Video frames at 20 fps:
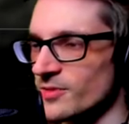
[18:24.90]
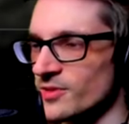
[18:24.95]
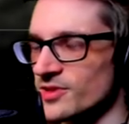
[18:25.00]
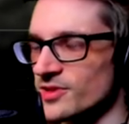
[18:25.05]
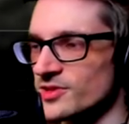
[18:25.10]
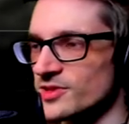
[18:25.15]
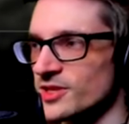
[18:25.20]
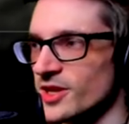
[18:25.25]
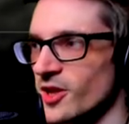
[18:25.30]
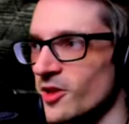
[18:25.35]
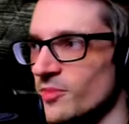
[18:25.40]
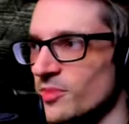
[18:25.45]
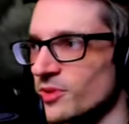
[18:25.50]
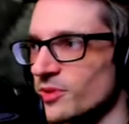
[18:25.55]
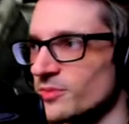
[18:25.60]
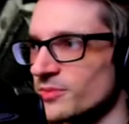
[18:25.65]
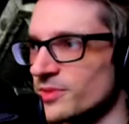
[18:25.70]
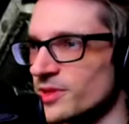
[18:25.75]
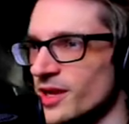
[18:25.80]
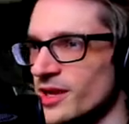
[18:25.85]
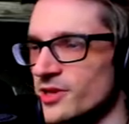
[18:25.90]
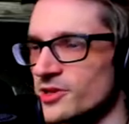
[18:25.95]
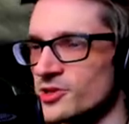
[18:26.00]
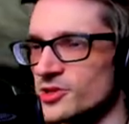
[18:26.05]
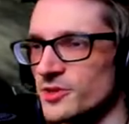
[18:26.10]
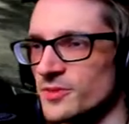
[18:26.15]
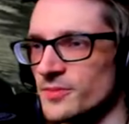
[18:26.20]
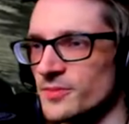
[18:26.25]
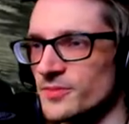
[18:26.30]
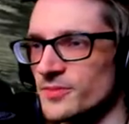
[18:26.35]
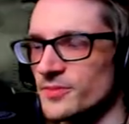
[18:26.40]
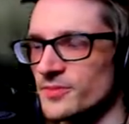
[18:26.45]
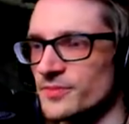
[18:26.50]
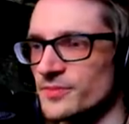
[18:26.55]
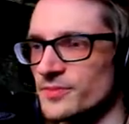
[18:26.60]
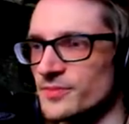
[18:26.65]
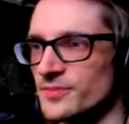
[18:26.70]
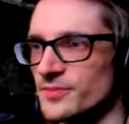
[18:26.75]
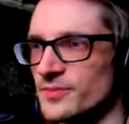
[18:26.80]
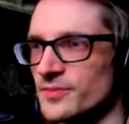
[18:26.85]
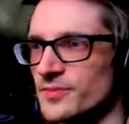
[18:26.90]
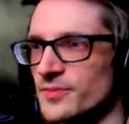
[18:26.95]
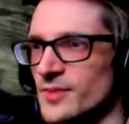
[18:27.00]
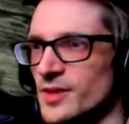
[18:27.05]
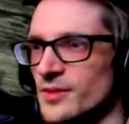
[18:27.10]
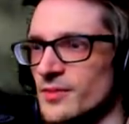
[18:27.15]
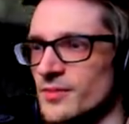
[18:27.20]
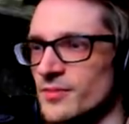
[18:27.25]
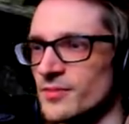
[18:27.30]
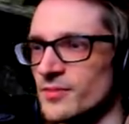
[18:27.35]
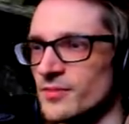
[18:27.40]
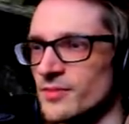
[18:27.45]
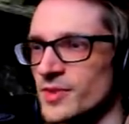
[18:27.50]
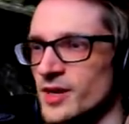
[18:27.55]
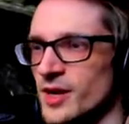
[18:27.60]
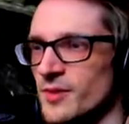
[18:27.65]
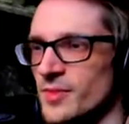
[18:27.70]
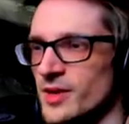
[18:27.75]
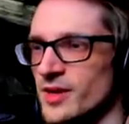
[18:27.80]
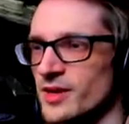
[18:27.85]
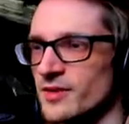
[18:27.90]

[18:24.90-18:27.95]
with the scalpel. Gotcha. But now my